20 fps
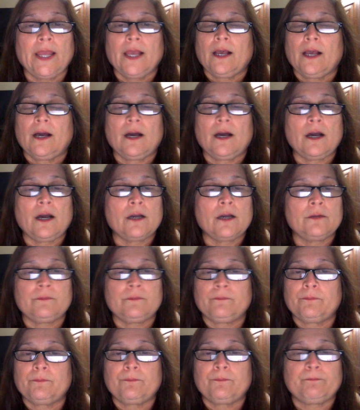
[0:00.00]
Ah,
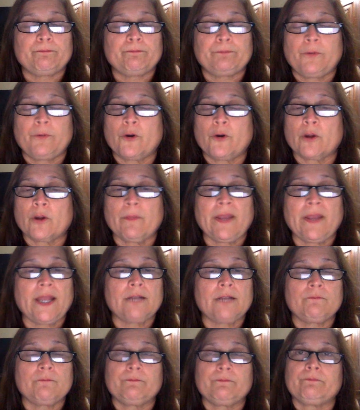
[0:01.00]
poor
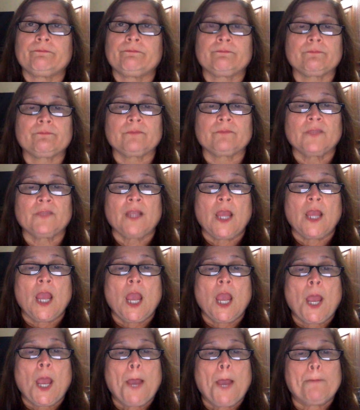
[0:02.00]
men.
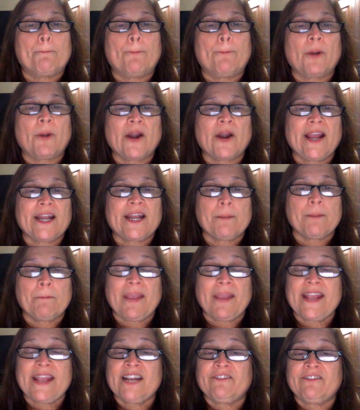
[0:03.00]
Bread
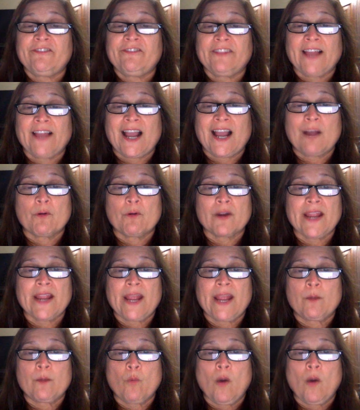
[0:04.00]
made of flour
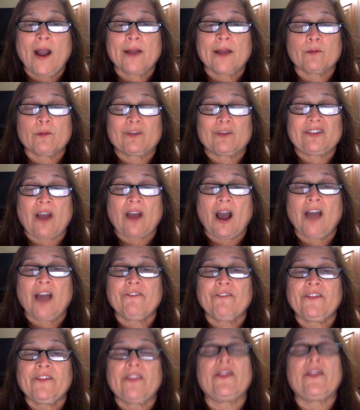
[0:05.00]
and water was
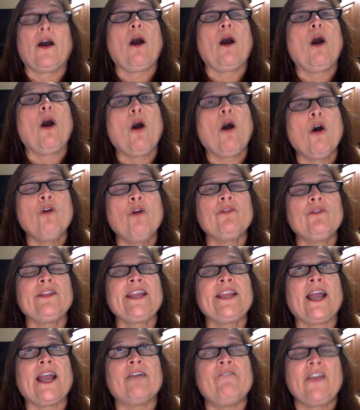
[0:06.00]
often the
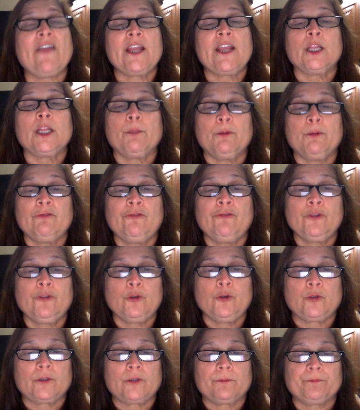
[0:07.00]
only available
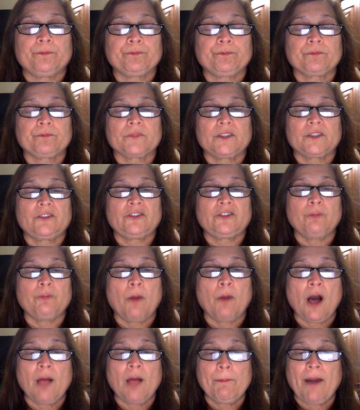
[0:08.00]
food.
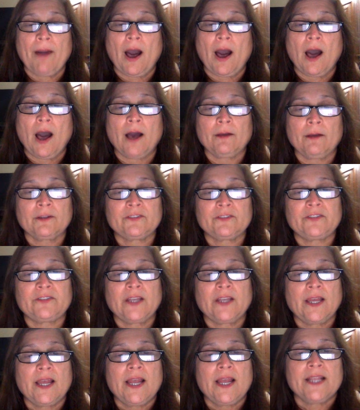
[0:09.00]
Smallpox,
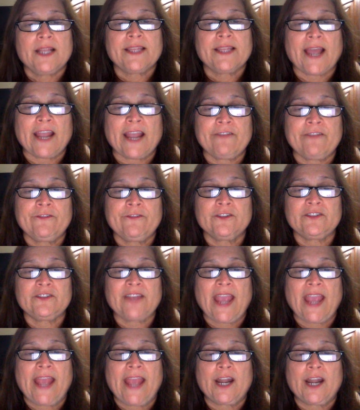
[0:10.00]

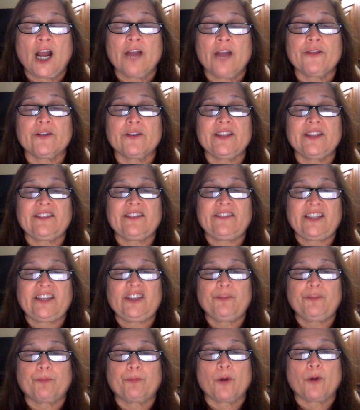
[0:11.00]
typhus, and other
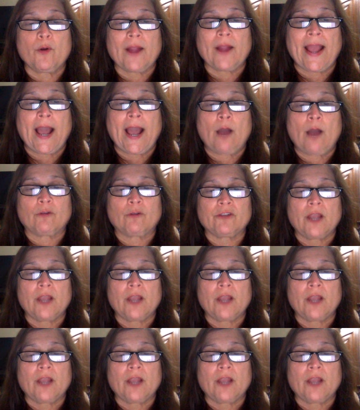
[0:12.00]
diseases broke out.